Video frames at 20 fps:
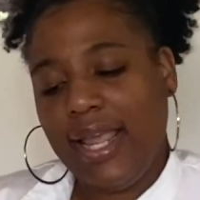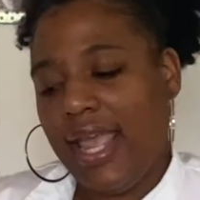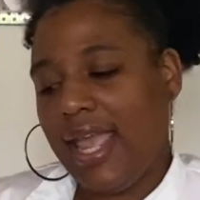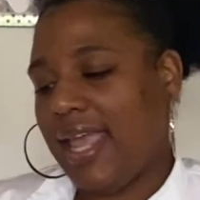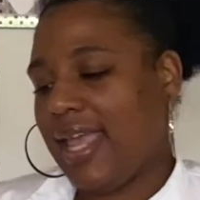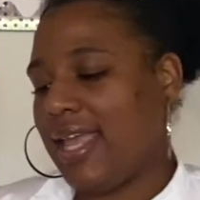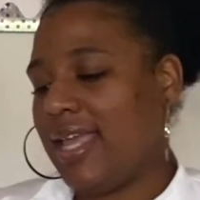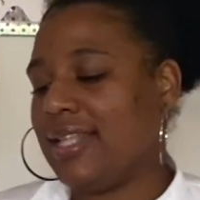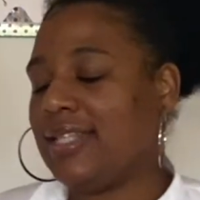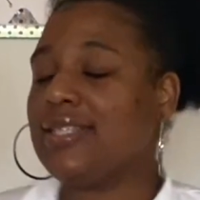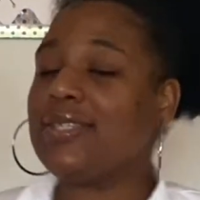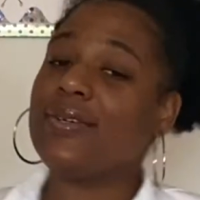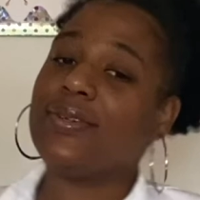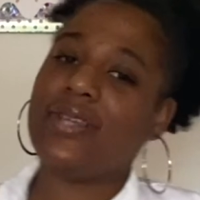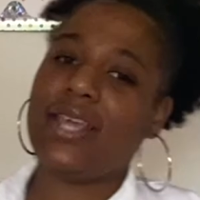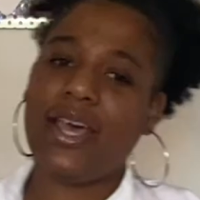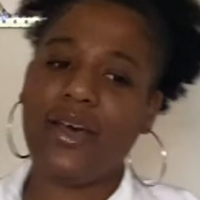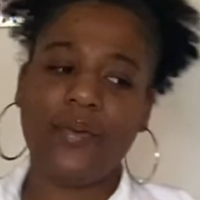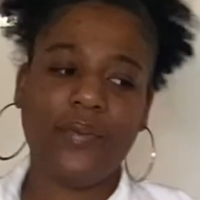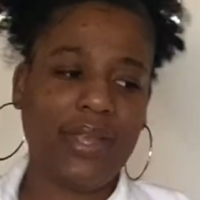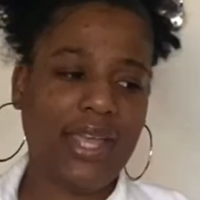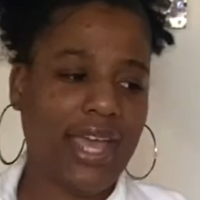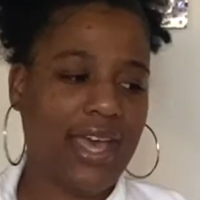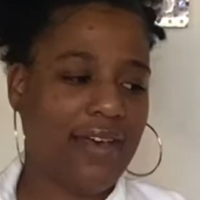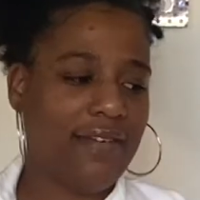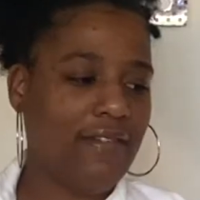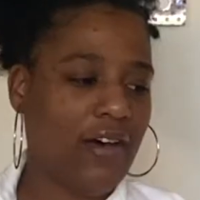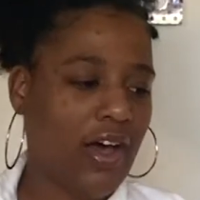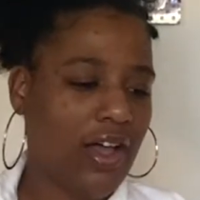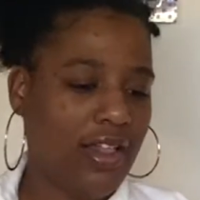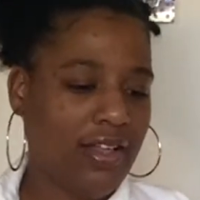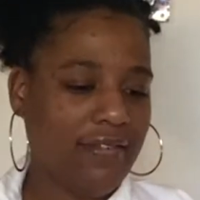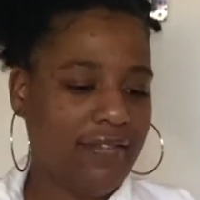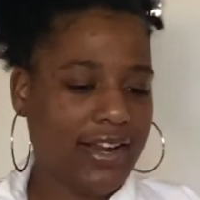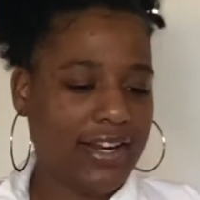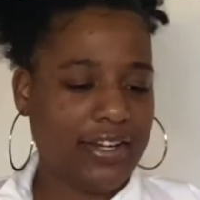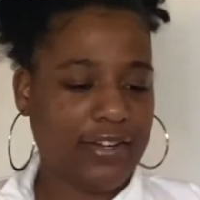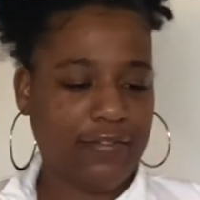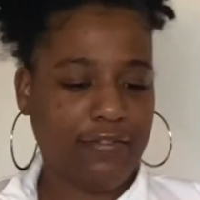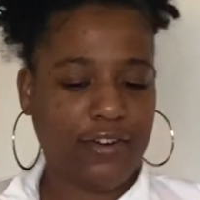and so now we have all of our
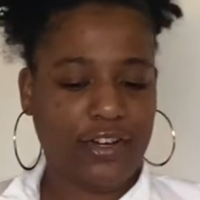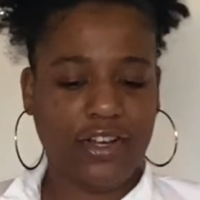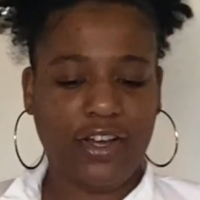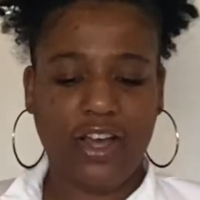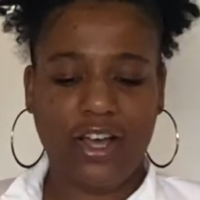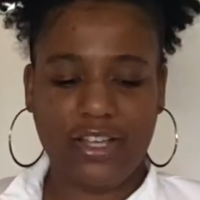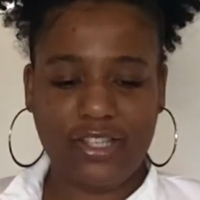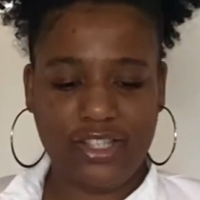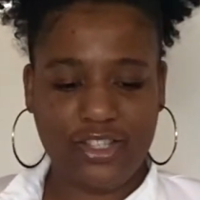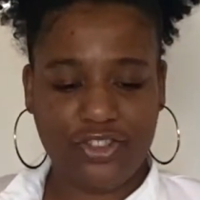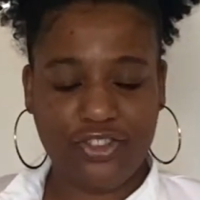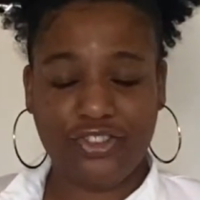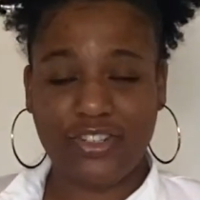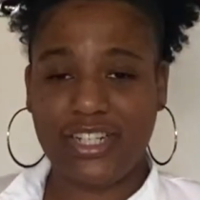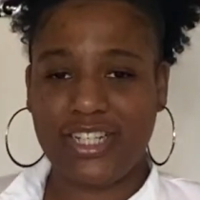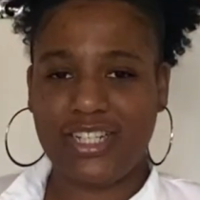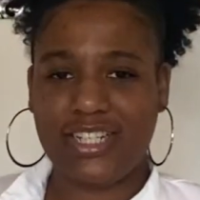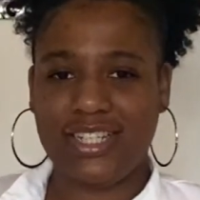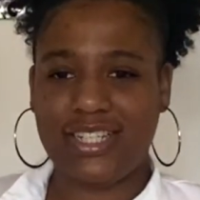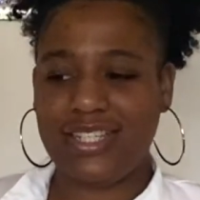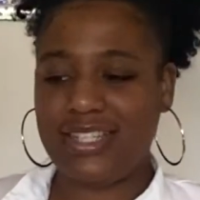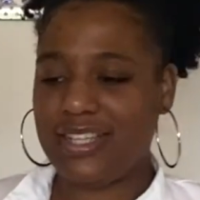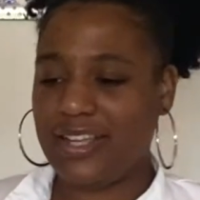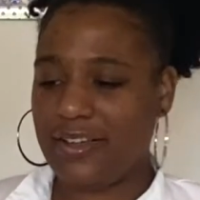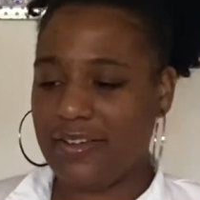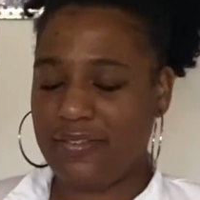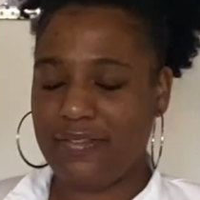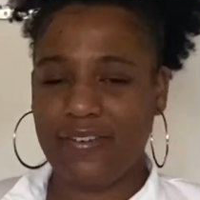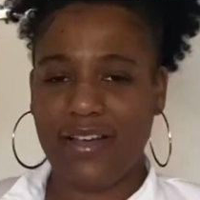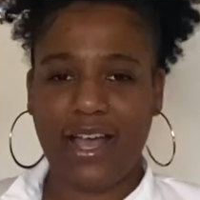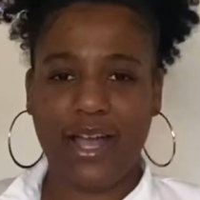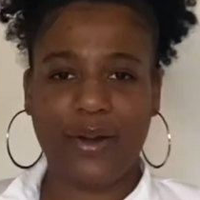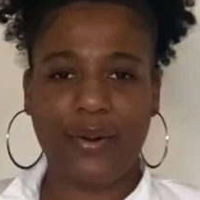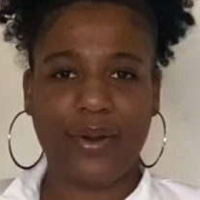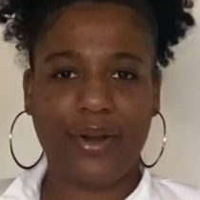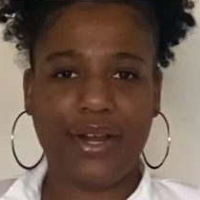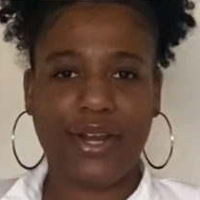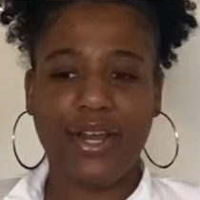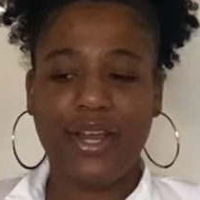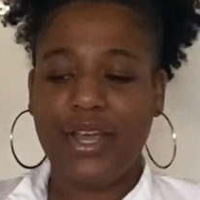different concentrations of our
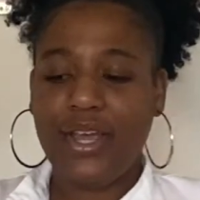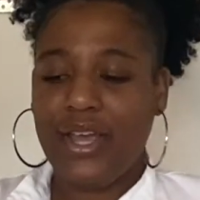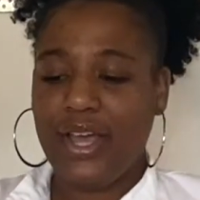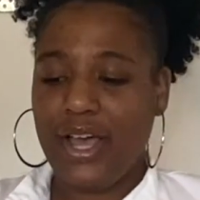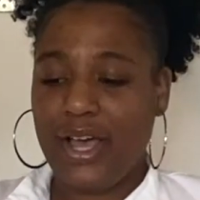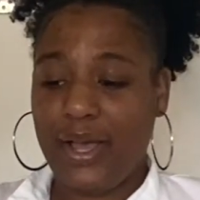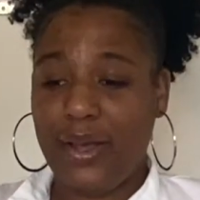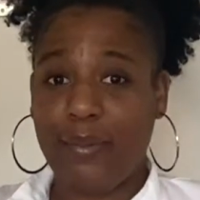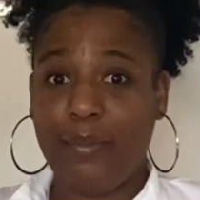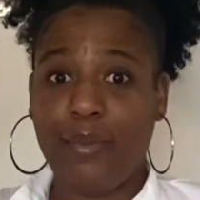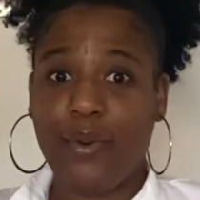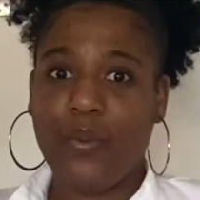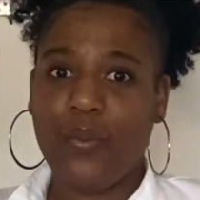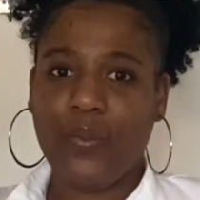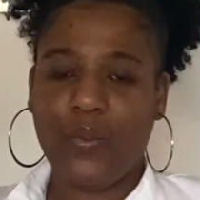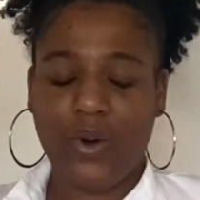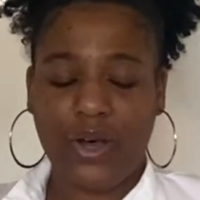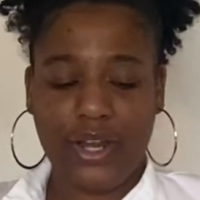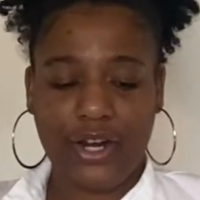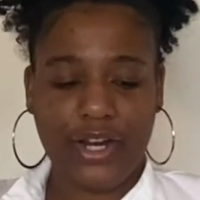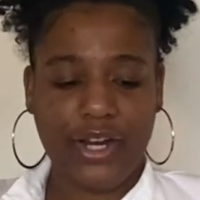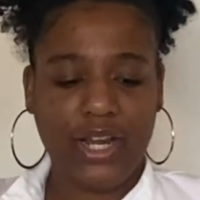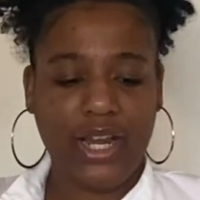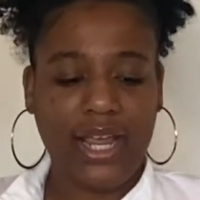water.